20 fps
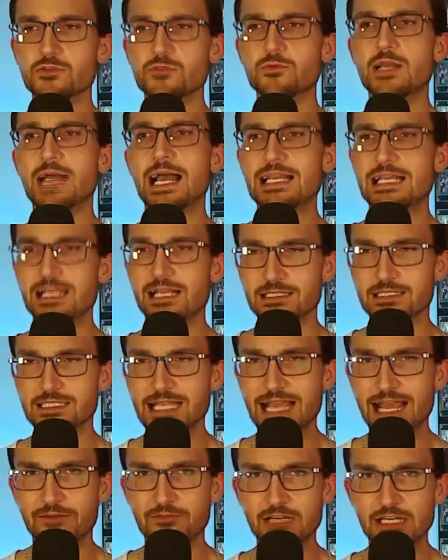You guys
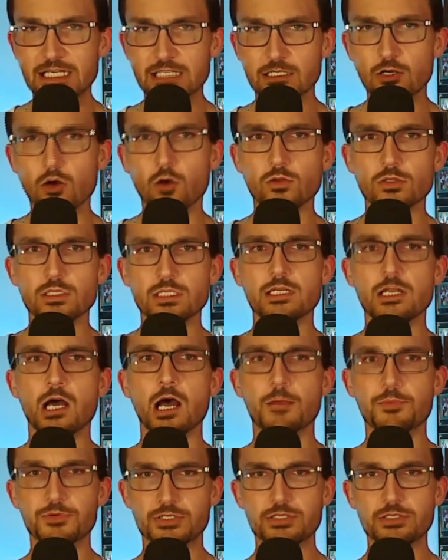have a golden
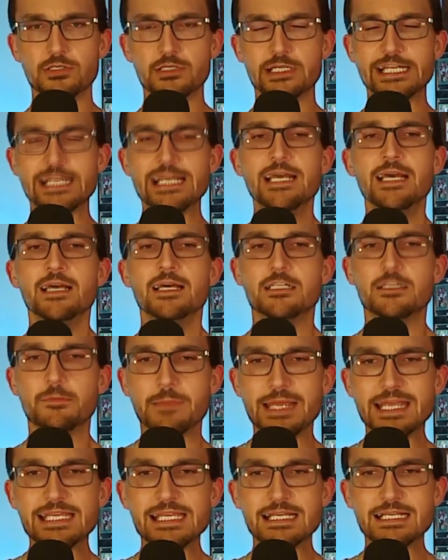opportunity to
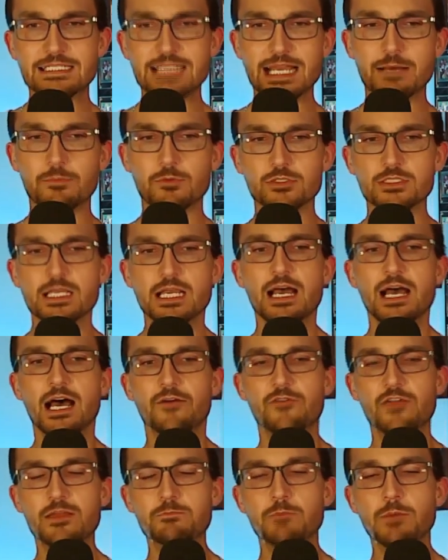make examples
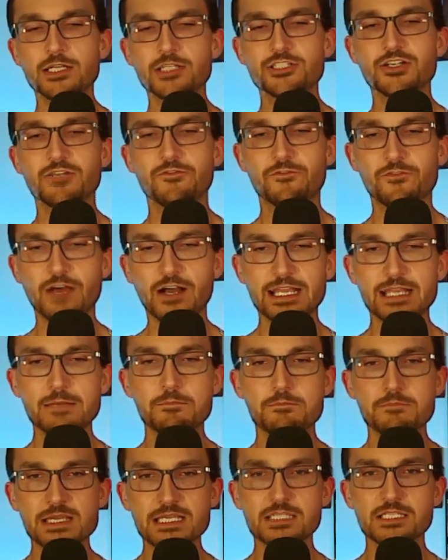of a bunch of
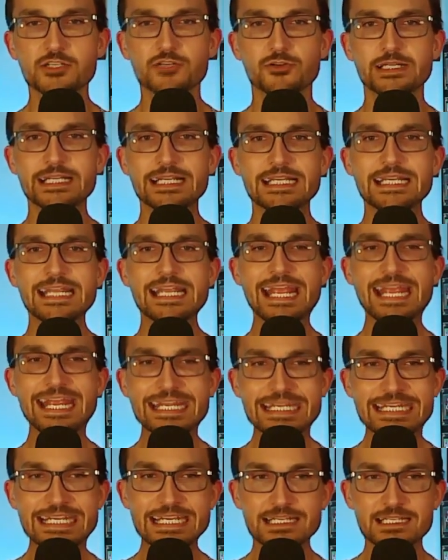fucking miscreant
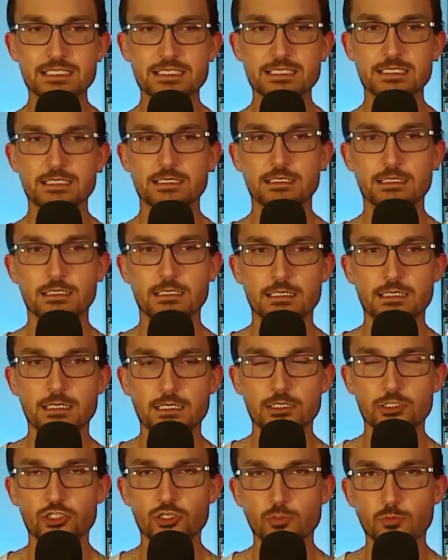idiots.
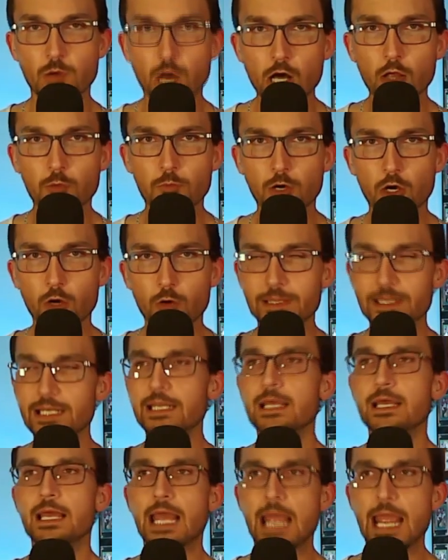Jamaal Bowman,
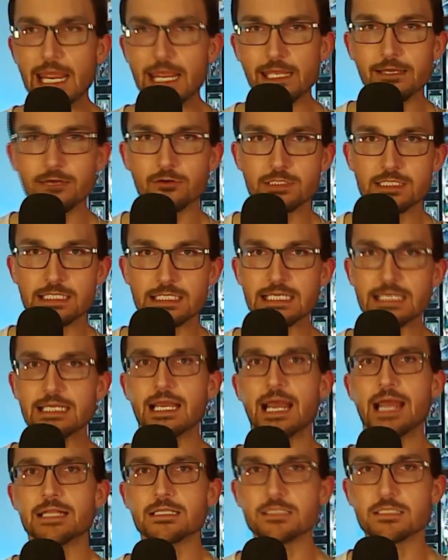
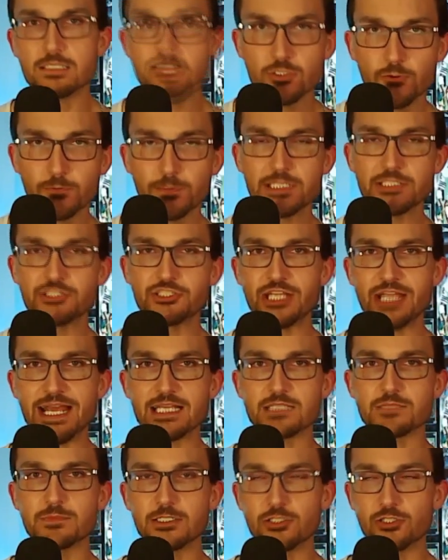AOC, and stupid
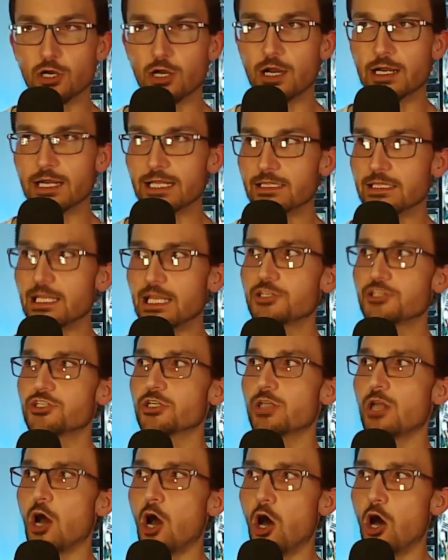Jasmine Crockett. They
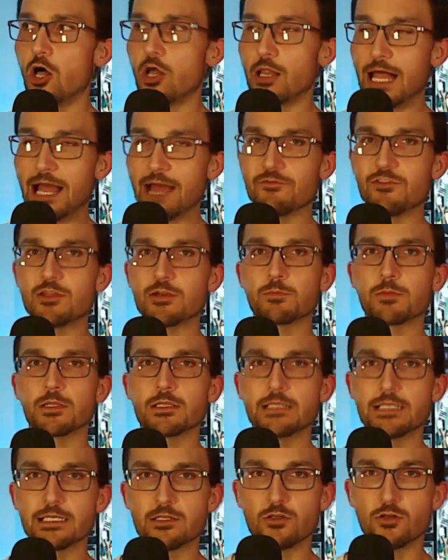should all have their
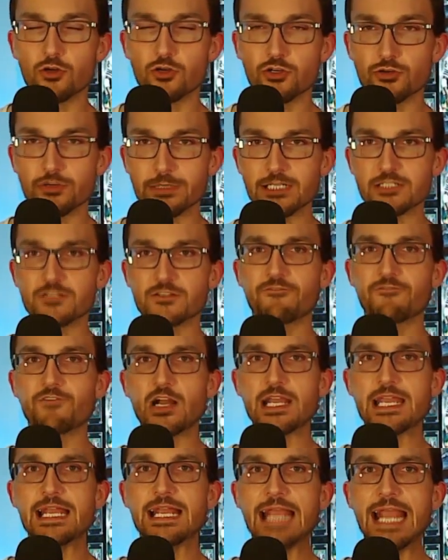political careers
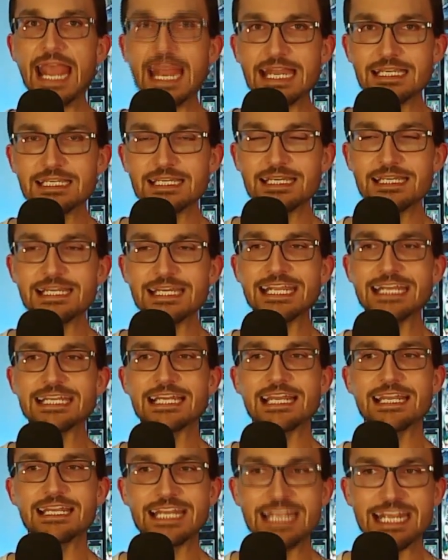fucking ended in
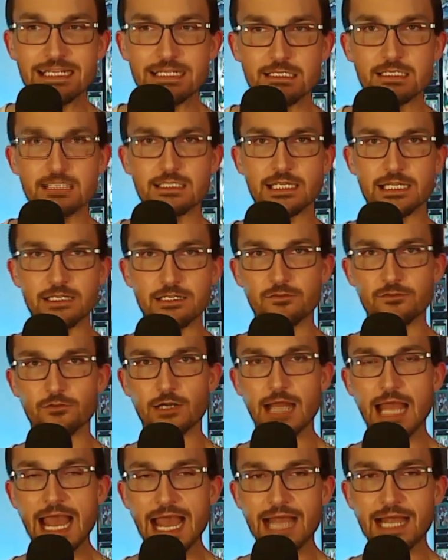an instant
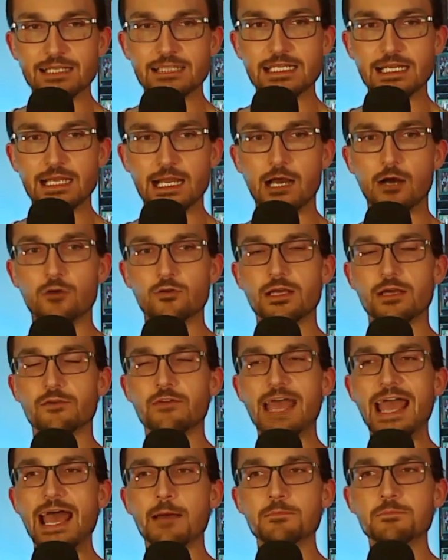for acting out
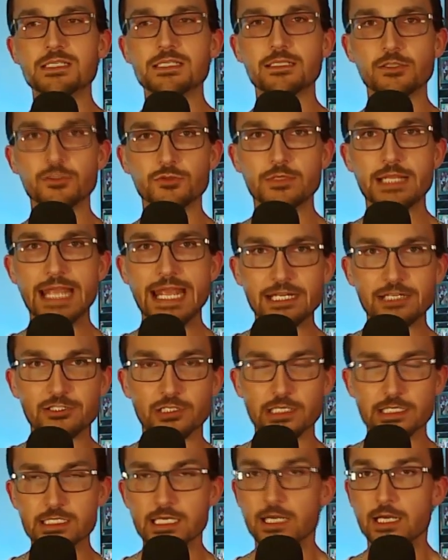of absolute
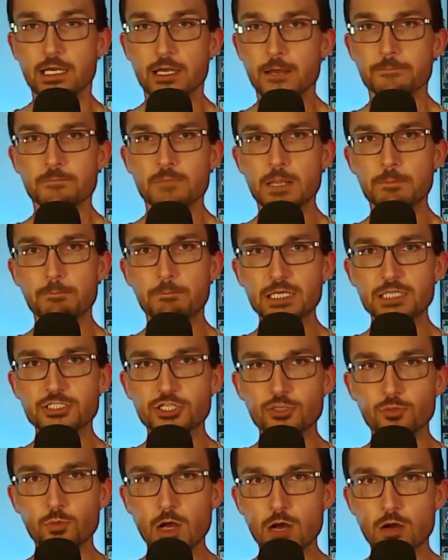ignorance.
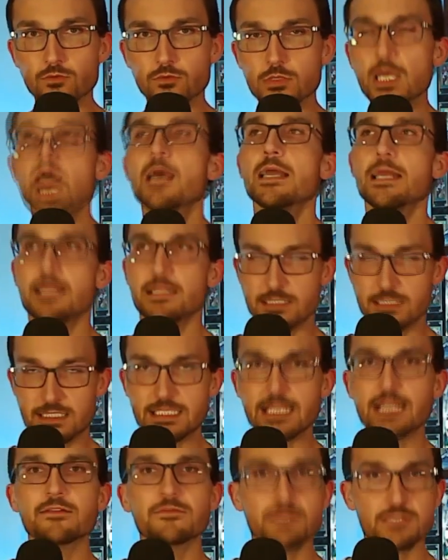But you won't.
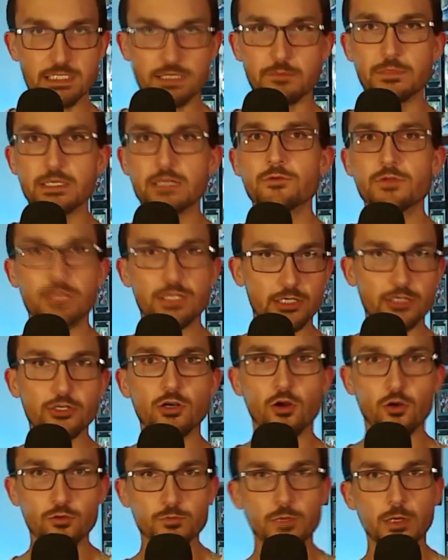Instead of somebody within
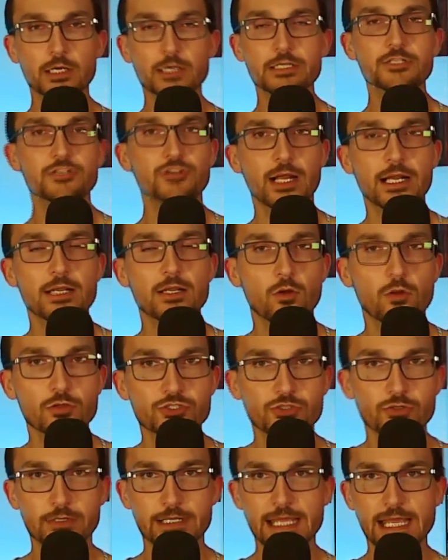your own party trying to
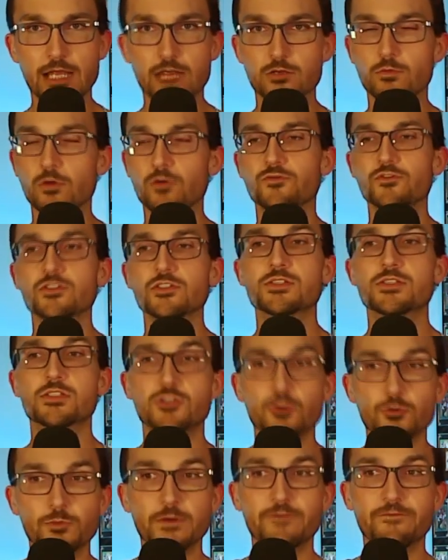hold you accountable for
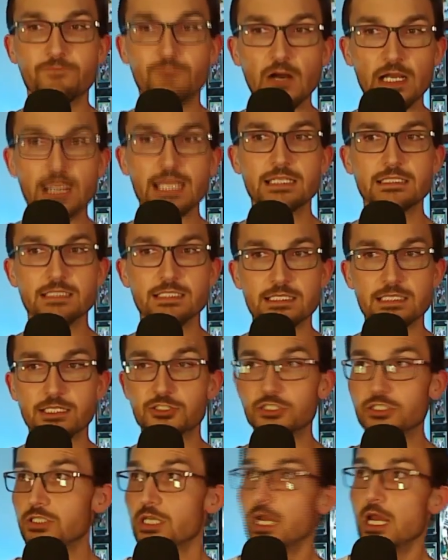stupid fucking
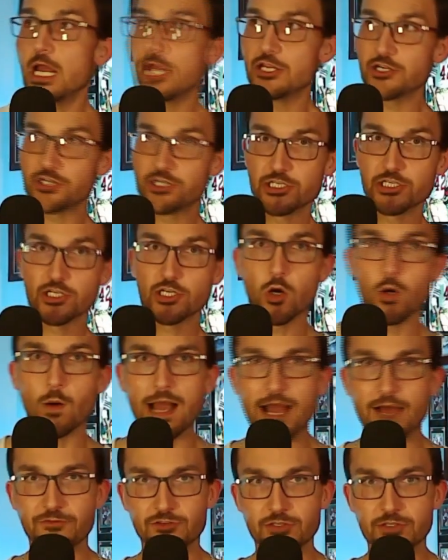decisions, you're going to go
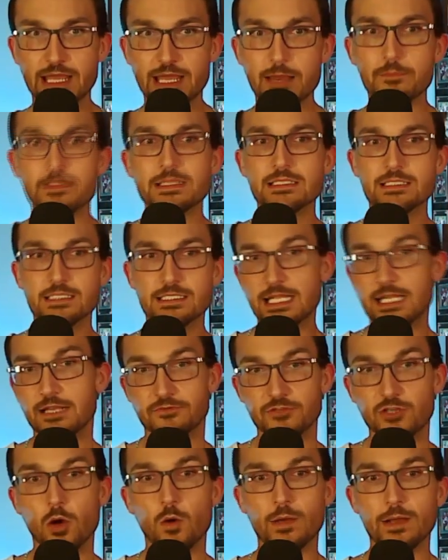after them instead
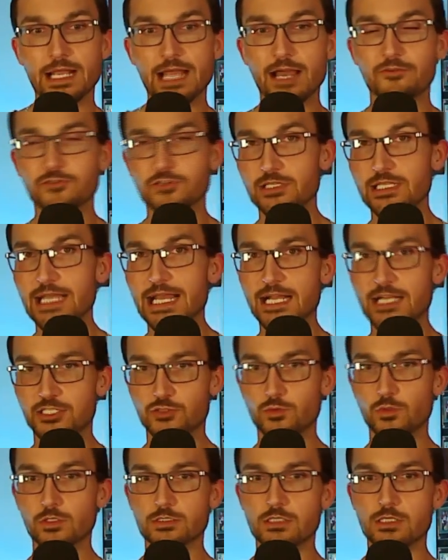of going after the
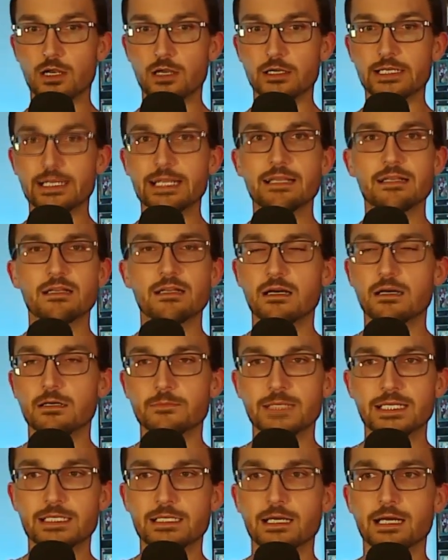actual target. Oh
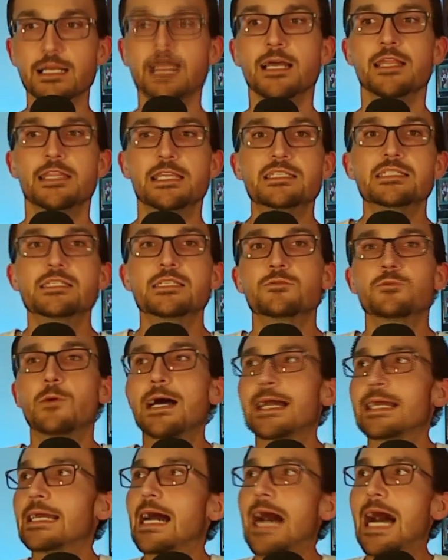my God. This is
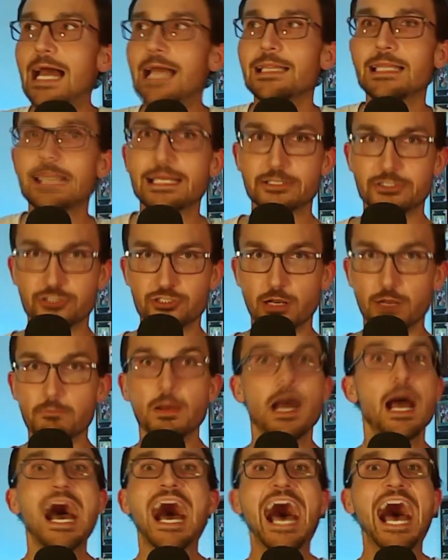why I like Trump.
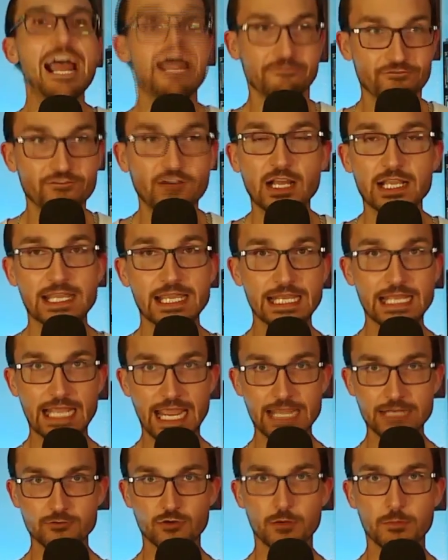I fucking
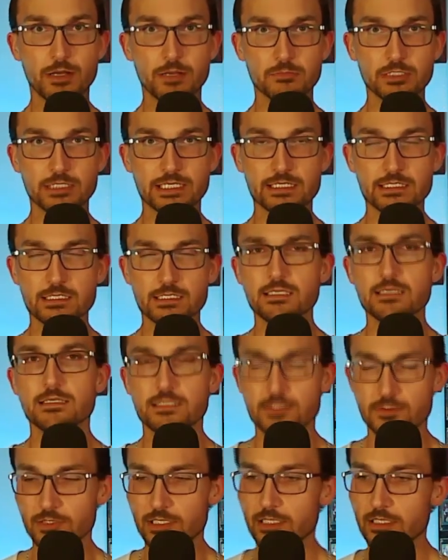hate Republicans.
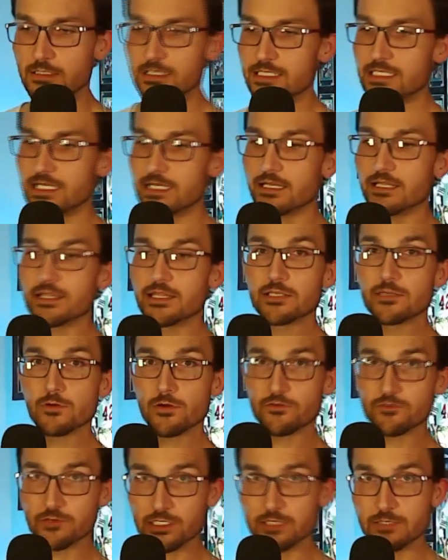So with all that said, thank you
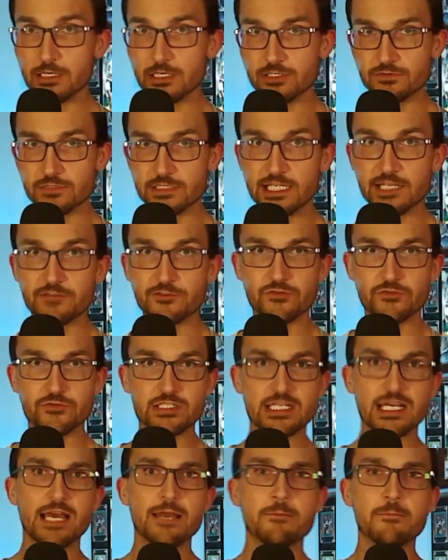all very much for the gift of your
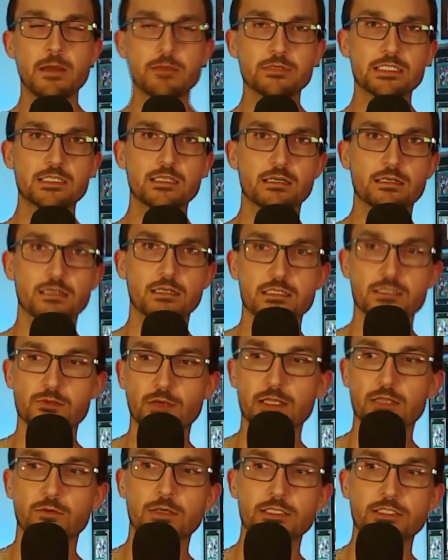time. I've been Don
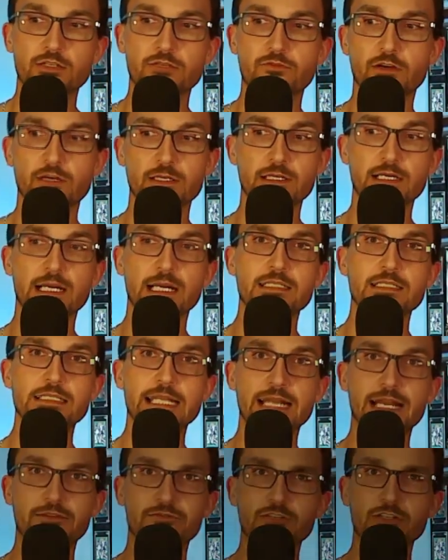Consuelo. I want you to follow your gut and
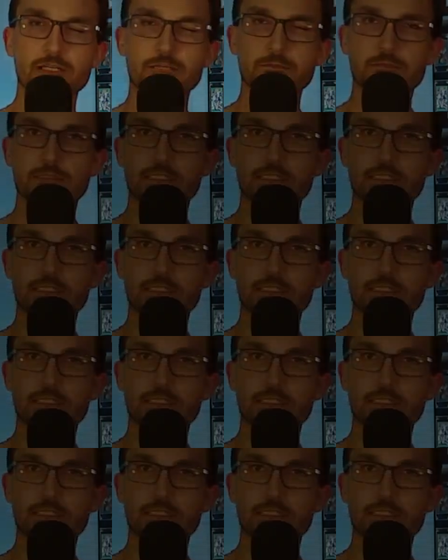get after it.